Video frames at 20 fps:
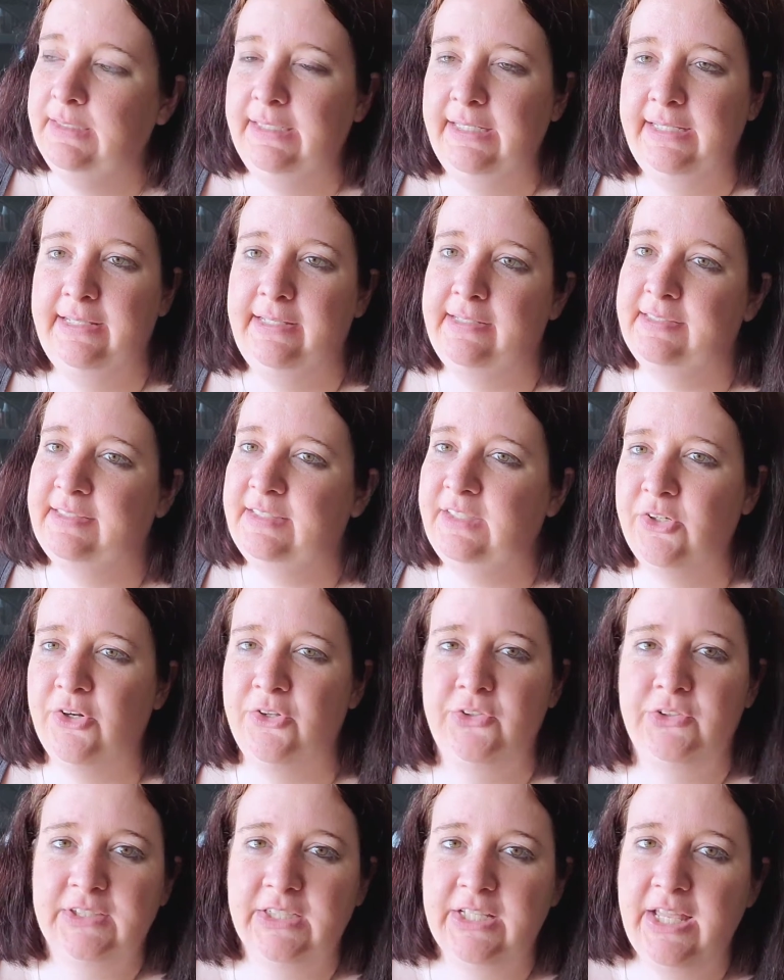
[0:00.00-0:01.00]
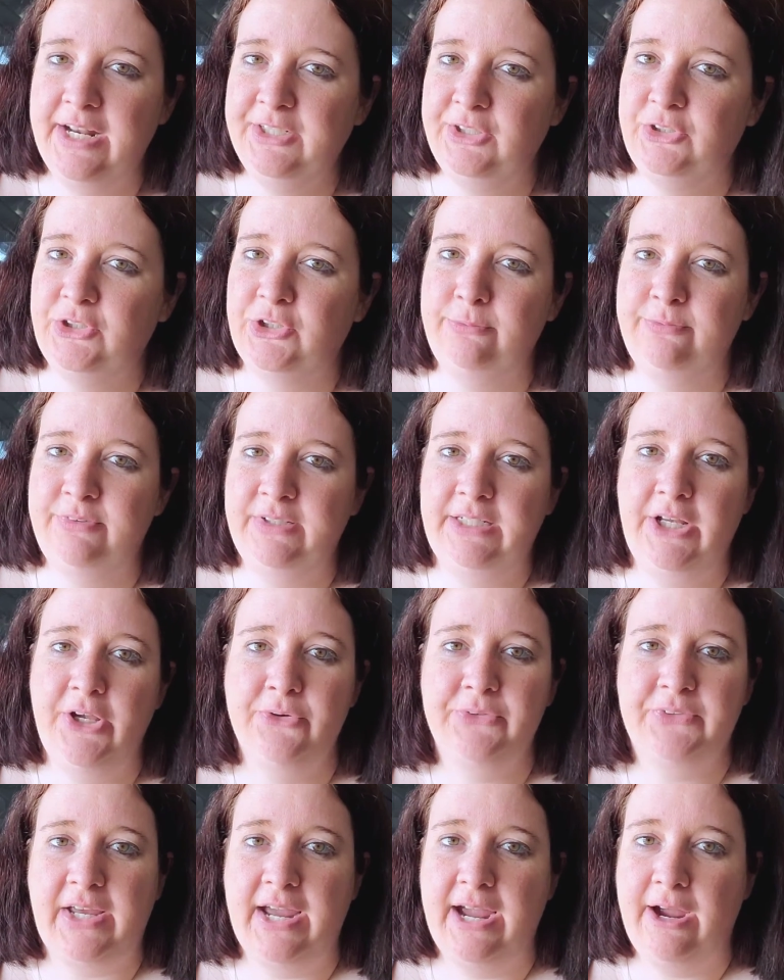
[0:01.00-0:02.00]
Is, you know, there's a lot of YouTube
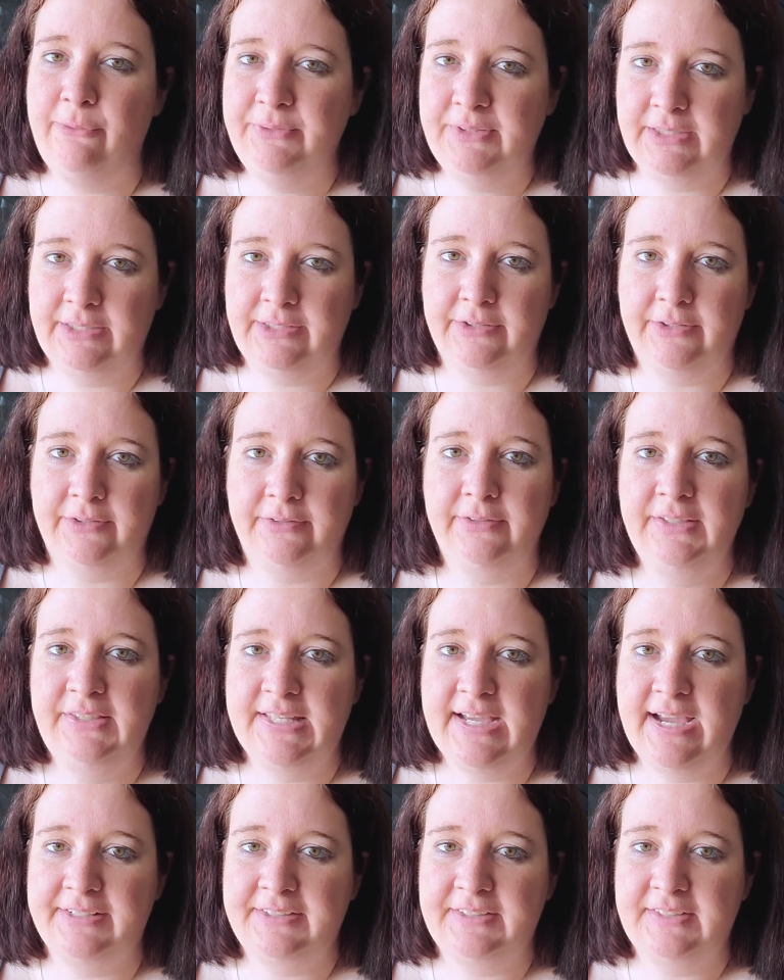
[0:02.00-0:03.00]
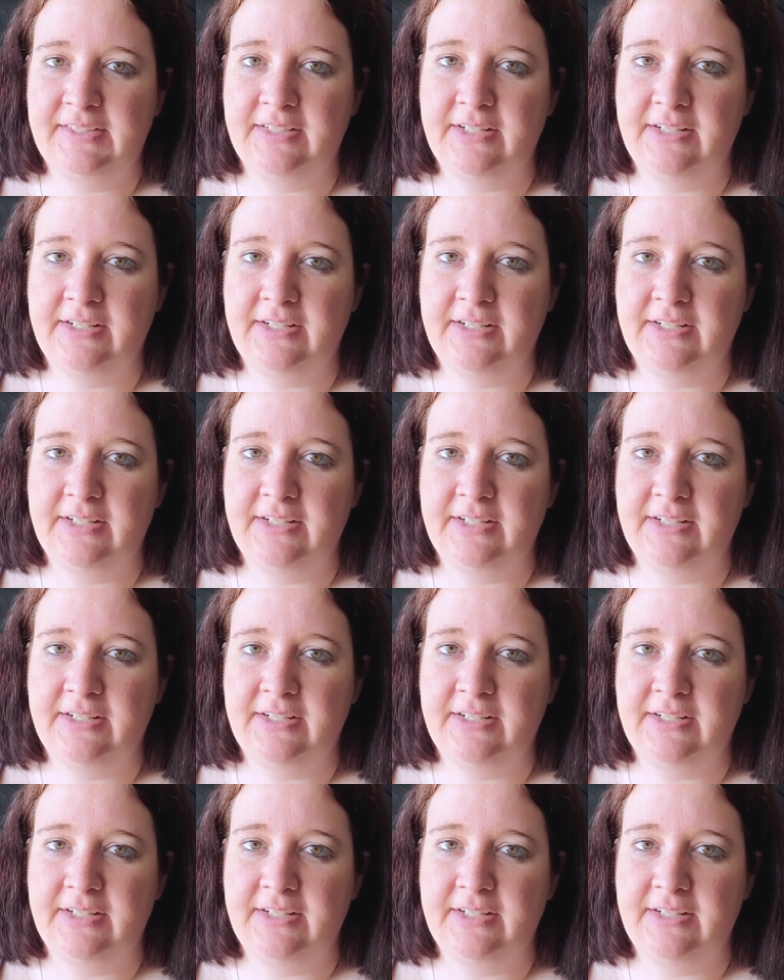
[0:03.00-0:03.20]
videos out there that